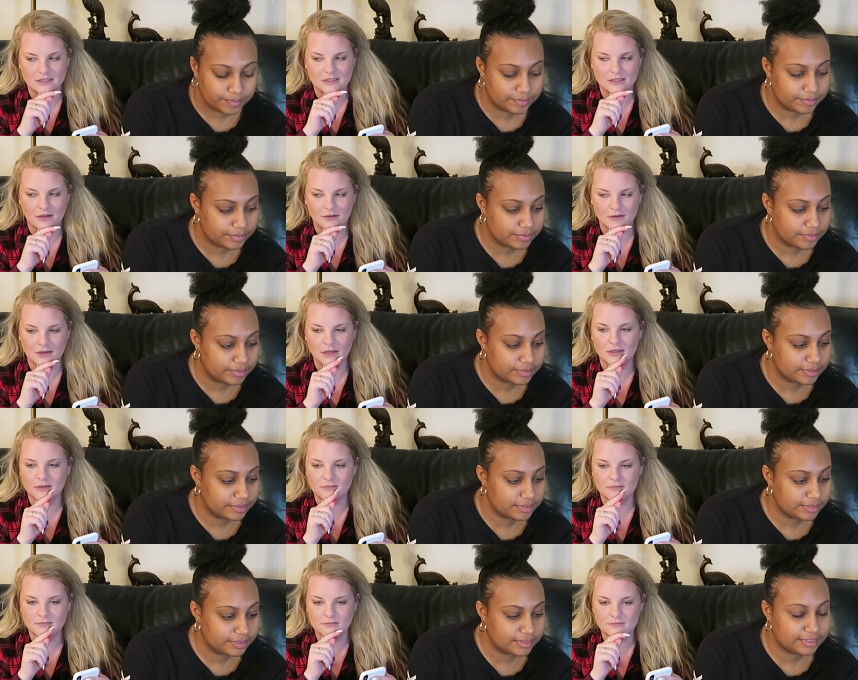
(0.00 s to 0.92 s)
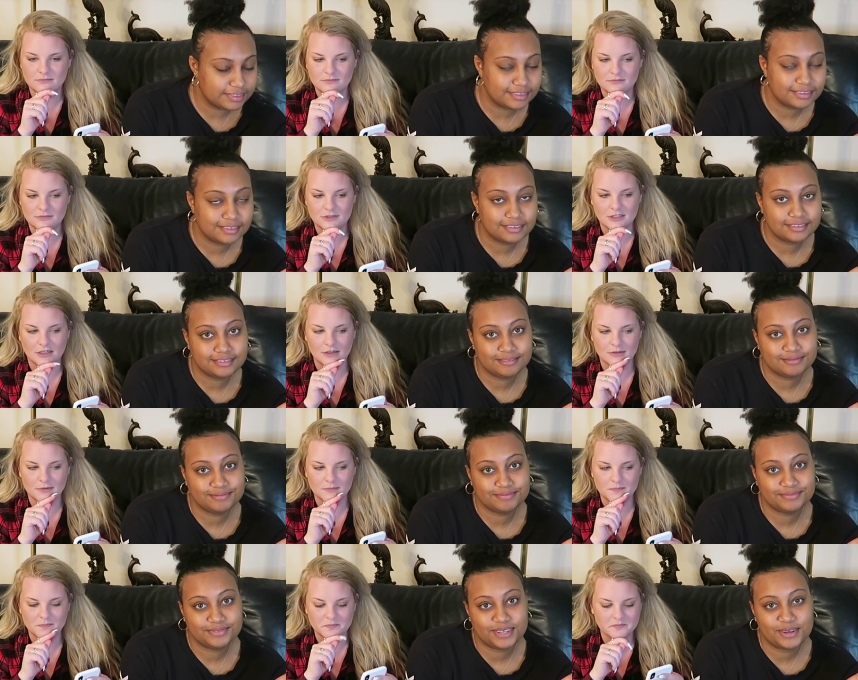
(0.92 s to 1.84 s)
Speaker 1: it's all good.
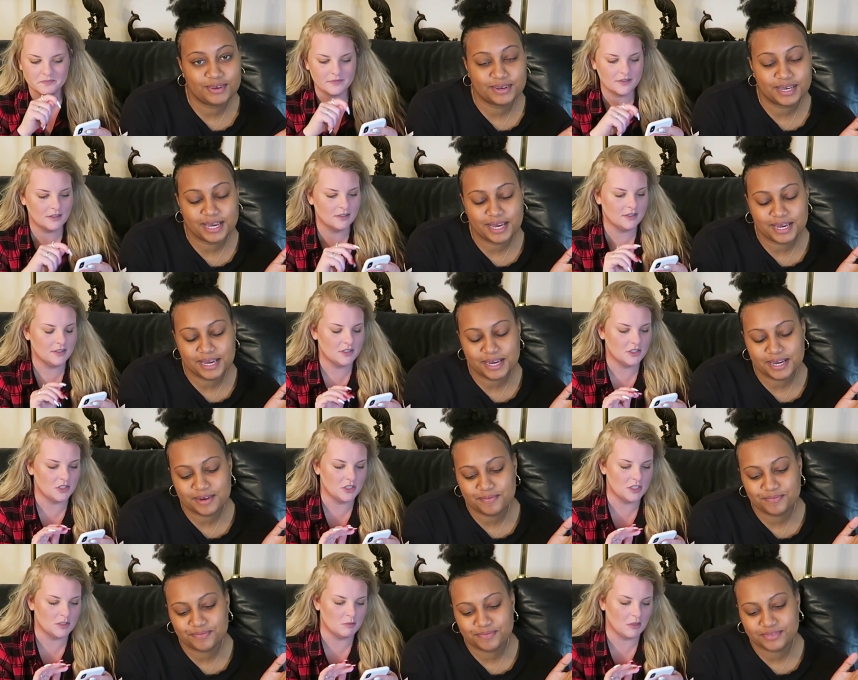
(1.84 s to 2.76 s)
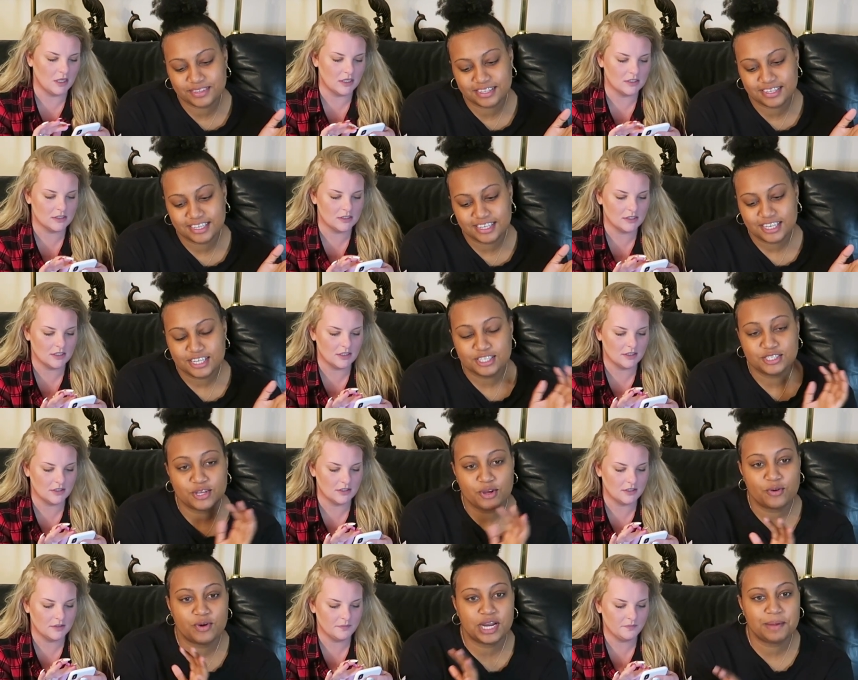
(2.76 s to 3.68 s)
So
Speaker 2: Okay. She's blessed. Yeah.
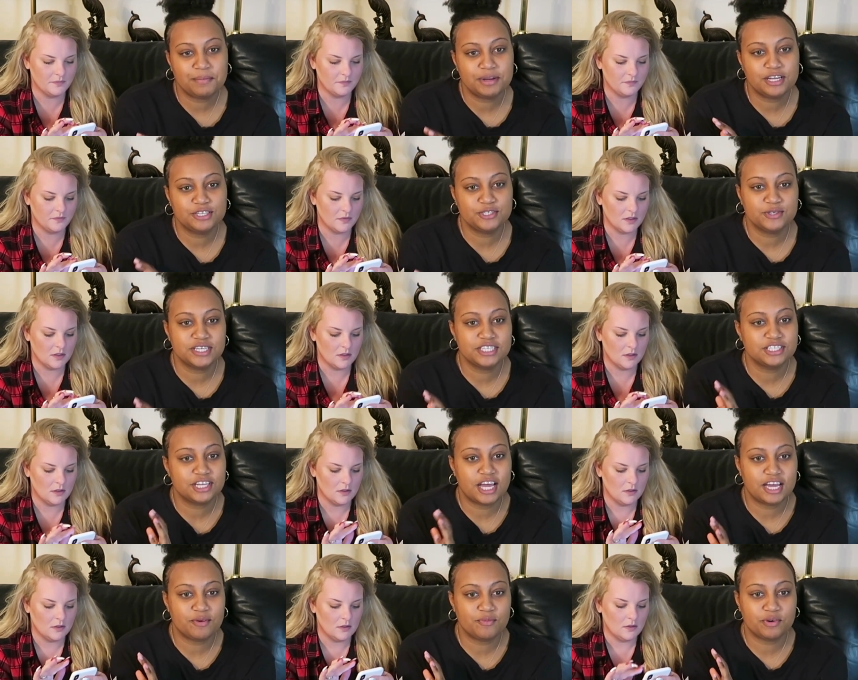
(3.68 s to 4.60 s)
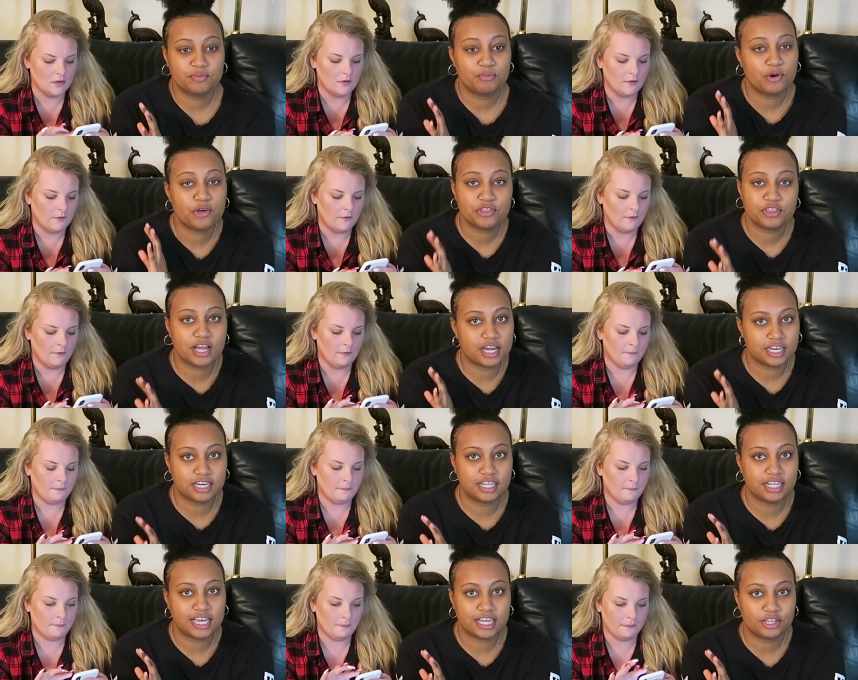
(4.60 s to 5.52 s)
So what I'm gonna do is not, we're both not
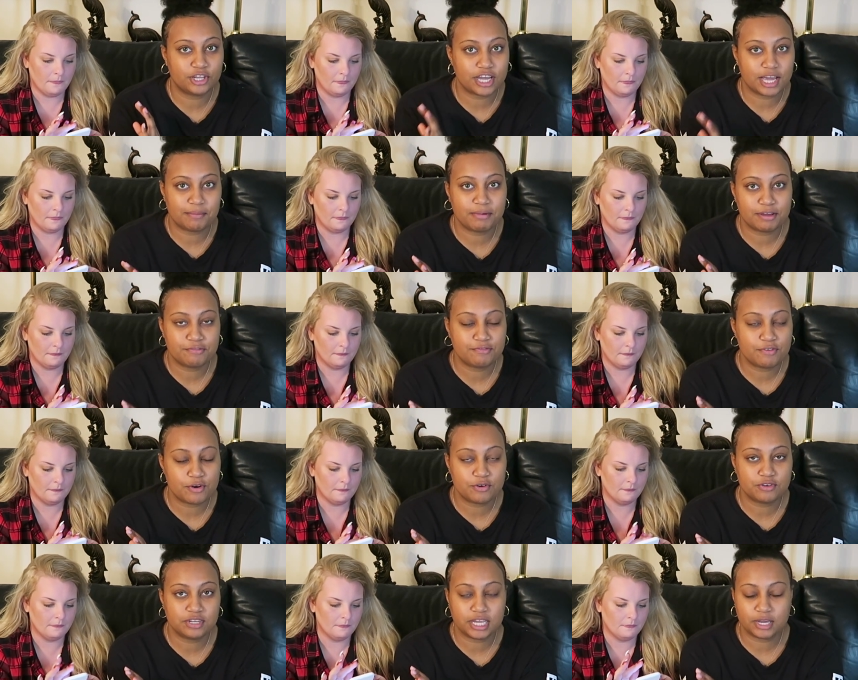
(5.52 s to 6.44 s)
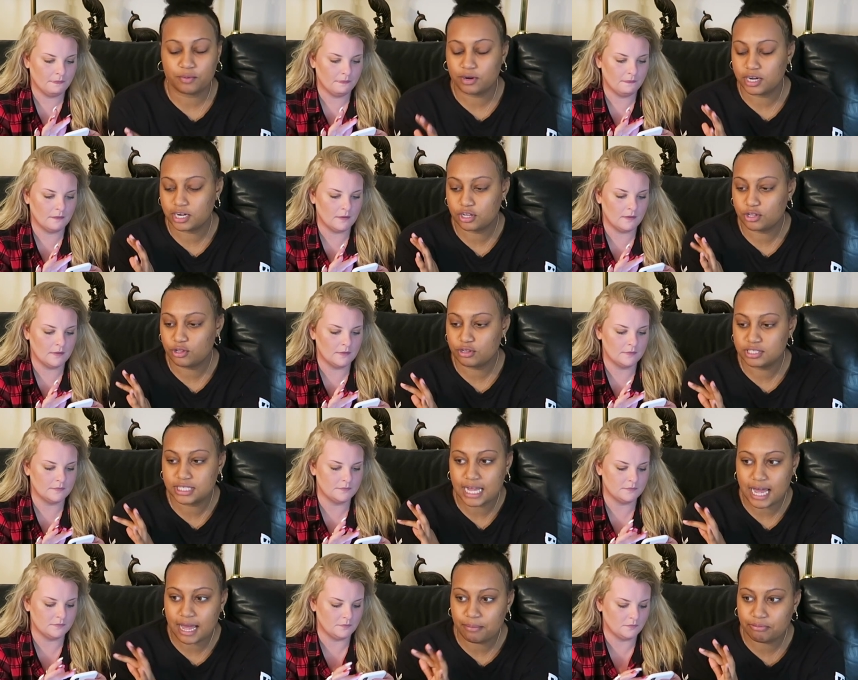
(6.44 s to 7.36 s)
gonna like look at my phone. Like we're gonna close
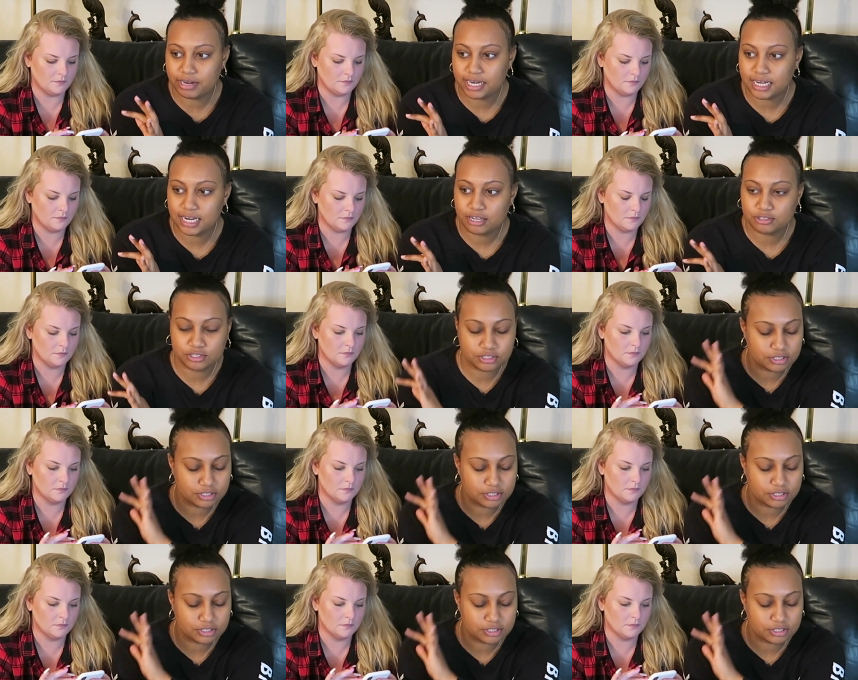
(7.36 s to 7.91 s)
the app right now,